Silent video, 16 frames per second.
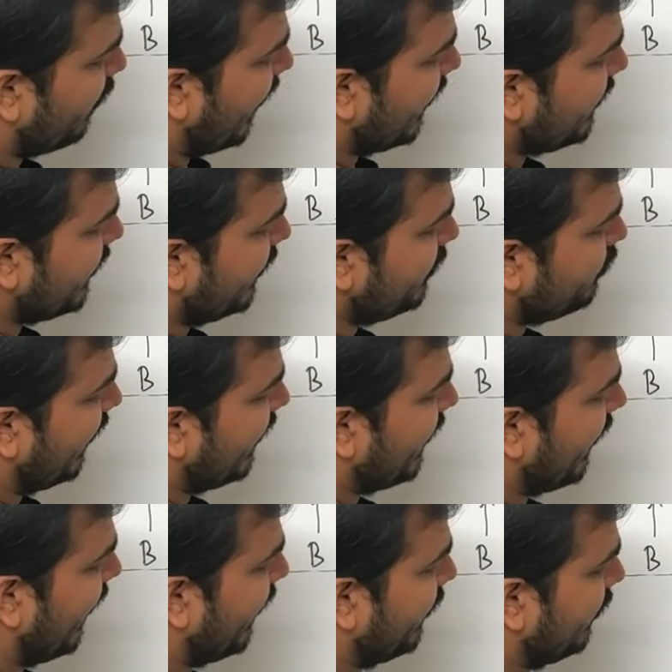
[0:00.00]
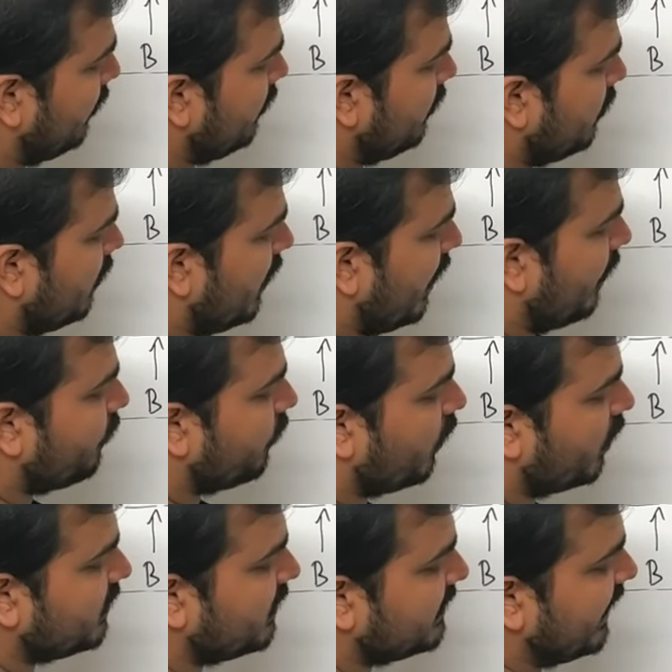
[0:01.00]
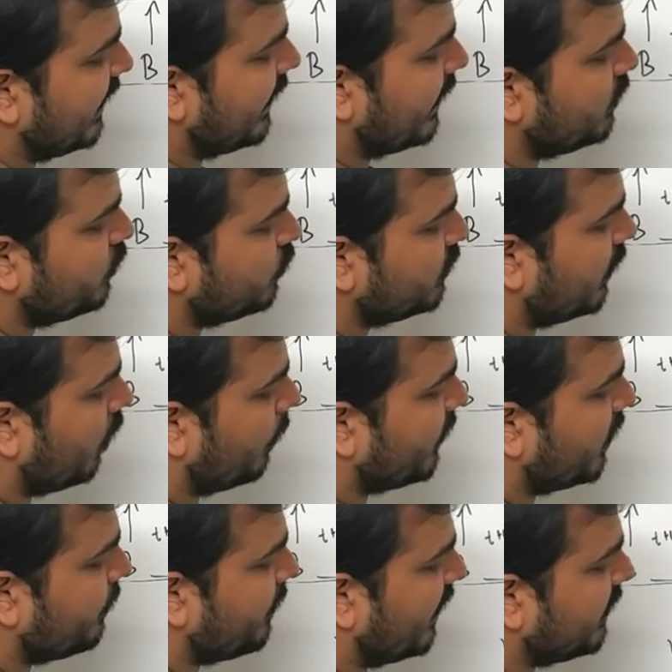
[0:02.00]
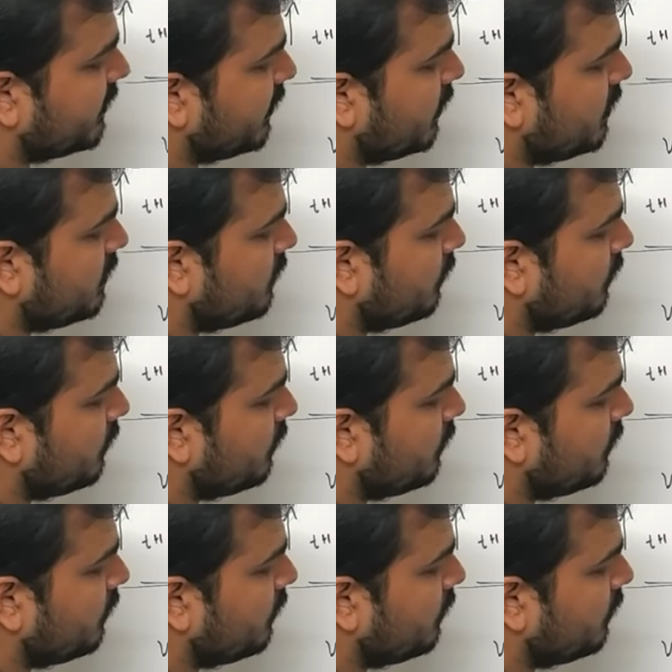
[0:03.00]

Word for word: y and y hat and for this i can use an optimizer